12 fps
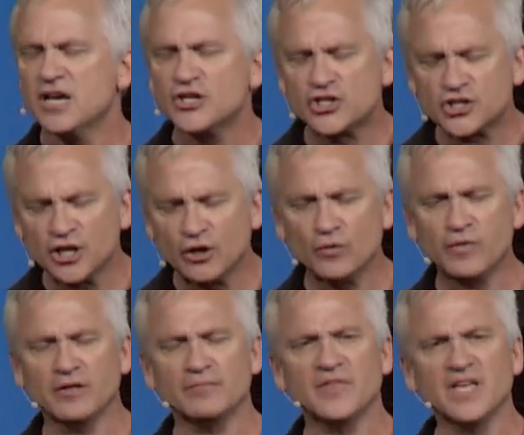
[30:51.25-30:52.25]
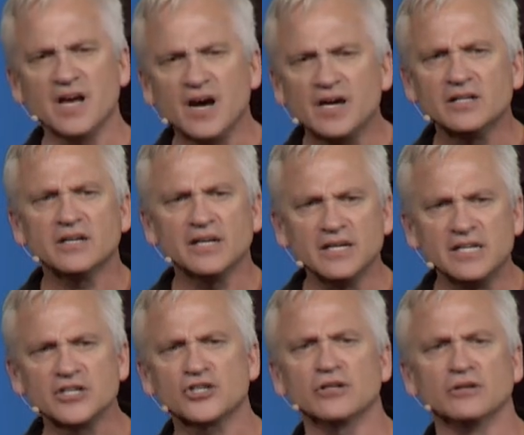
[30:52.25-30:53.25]
Show them the
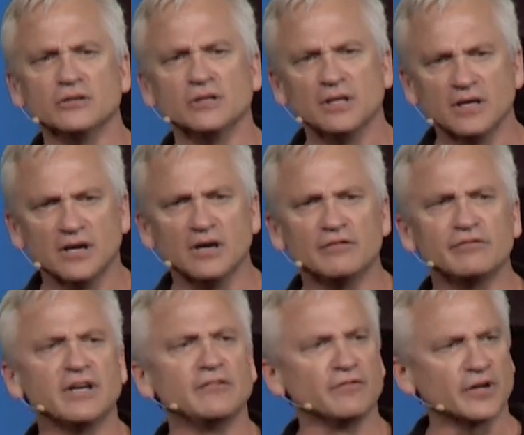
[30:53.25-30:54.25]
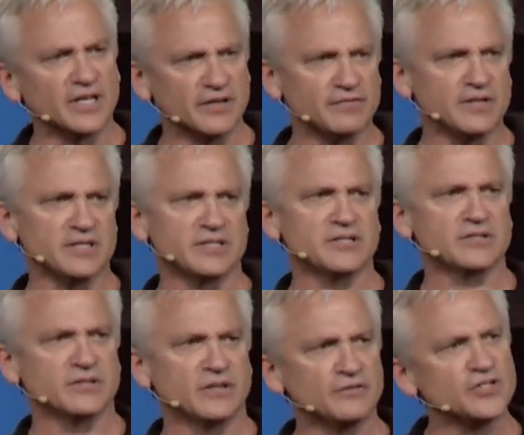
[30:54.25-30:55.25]
unconditional love and
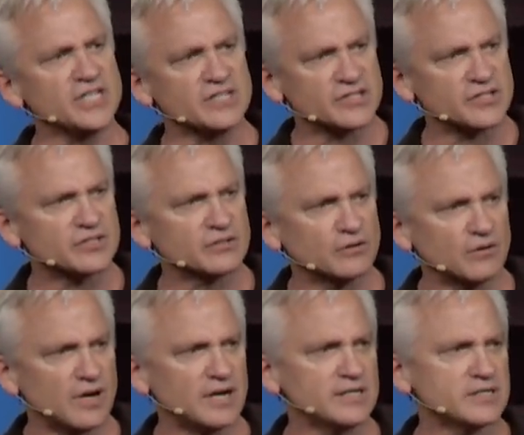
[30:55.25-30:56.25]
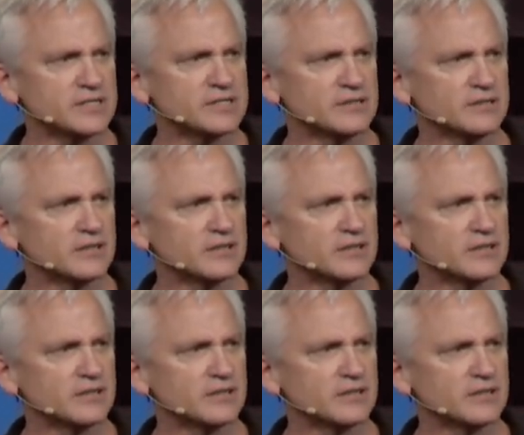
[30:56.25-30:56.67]
forgiveness of Jesus Christ